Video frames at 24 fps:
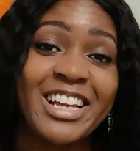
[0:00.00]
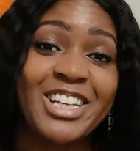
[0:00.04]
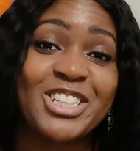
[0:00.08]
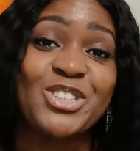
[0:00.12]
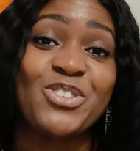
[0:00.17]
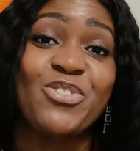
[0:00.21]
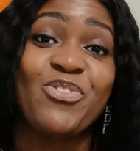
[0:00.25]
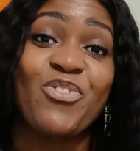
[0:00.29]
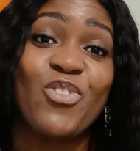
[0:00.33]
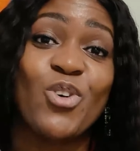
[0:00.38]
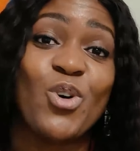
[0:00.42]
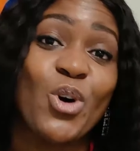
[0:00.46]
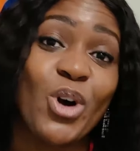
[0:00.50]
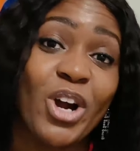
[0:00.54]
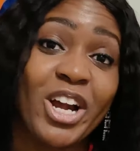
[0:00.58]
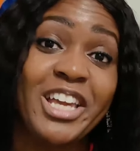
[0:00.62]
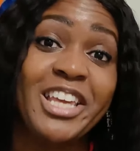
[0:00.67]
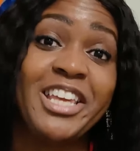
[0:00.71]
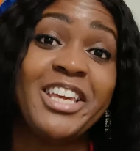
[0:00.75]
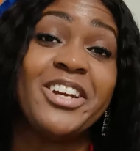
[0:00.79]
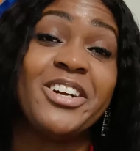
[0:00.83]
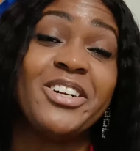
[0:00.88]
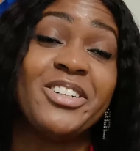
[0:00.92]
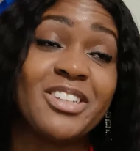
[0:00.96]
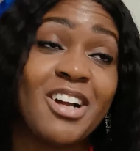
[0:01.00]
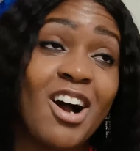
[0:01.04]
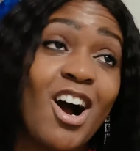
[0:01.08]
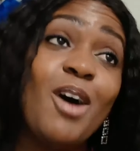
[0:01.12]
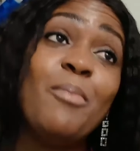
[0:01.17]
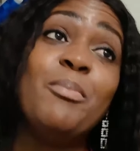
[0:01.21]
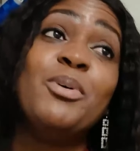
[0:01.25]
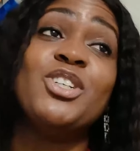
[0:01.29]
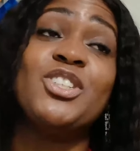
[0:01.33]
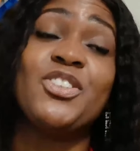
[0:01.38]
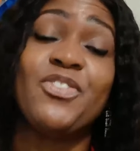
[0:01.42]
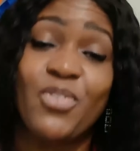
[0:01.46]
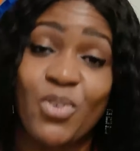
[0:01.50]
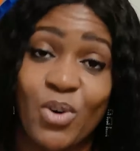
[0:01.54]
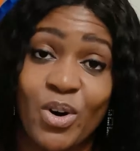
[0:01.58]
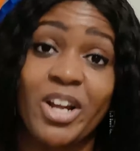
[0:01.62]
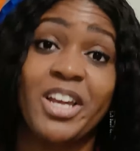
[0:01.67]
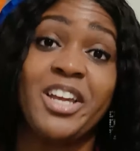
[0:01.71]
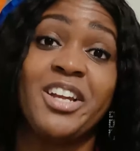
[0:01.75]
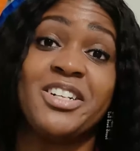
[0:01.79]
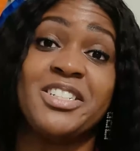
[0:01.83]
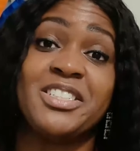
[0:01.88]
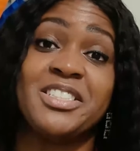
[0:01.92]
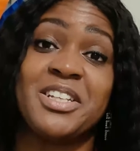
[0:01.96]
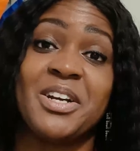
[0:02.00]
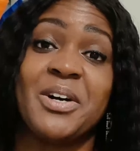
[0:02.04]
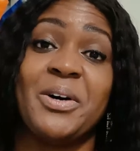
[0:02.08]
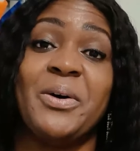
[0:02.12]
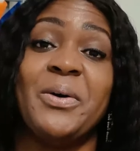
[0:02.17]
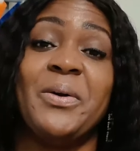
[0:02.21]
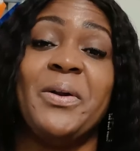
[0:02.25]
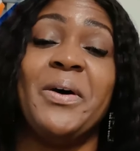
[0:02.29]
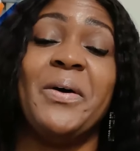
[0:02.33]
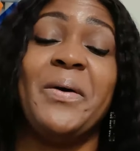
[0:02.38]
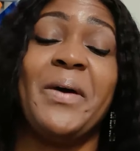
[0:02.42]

is almost 4 years old.